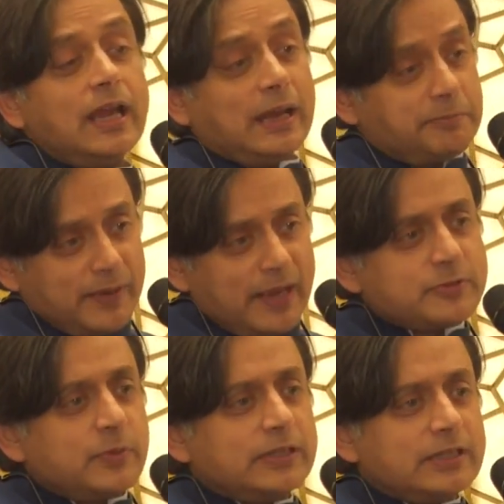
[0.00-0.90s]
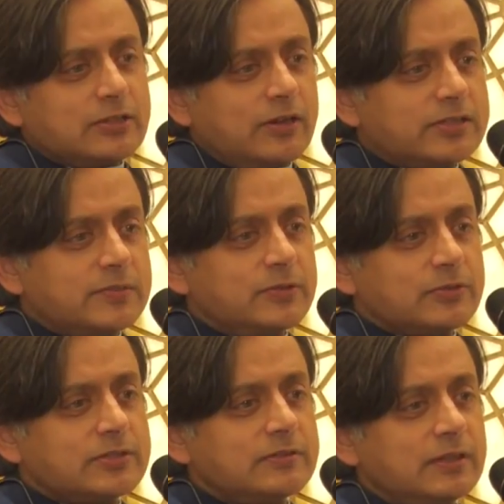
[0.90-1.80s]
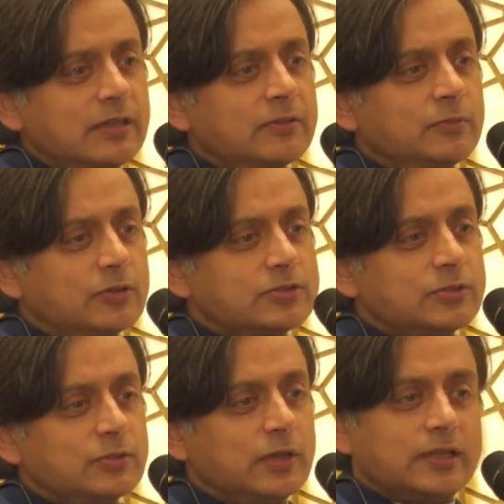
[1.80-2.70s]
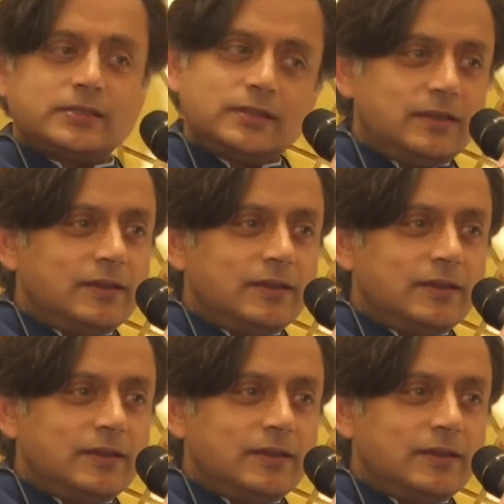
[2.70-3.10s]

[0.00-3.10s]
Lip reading: and perhaps one day to contribute even more to you and